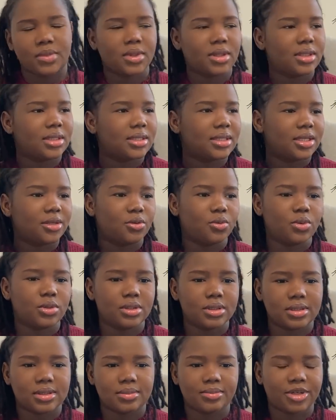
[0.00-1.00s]
They said it
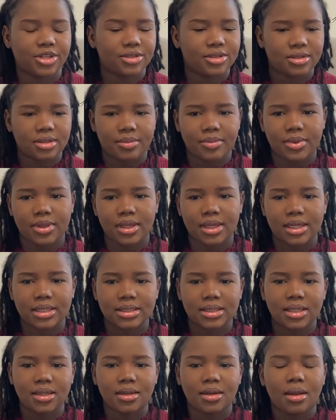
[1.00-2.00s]
was March something. I
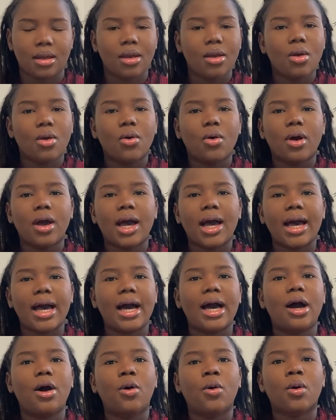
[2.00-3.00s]
said, how